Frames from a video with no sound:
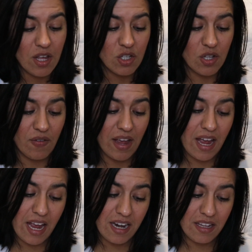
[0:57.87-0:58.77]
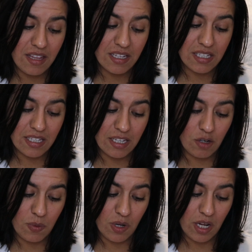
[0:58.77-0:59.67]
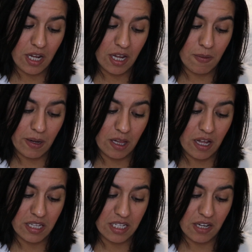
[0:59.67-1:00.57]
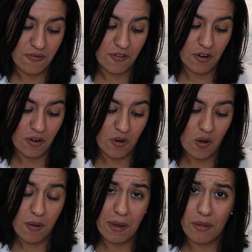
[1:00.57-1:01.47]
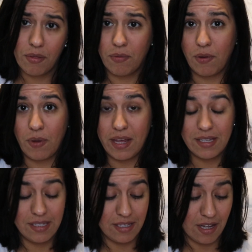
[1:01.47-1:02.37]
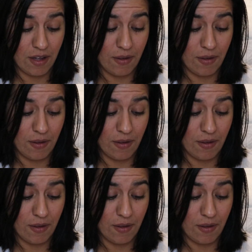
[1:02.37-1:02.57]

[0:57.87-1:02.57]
So I've had this little beauty in my closet for about 3 weeks,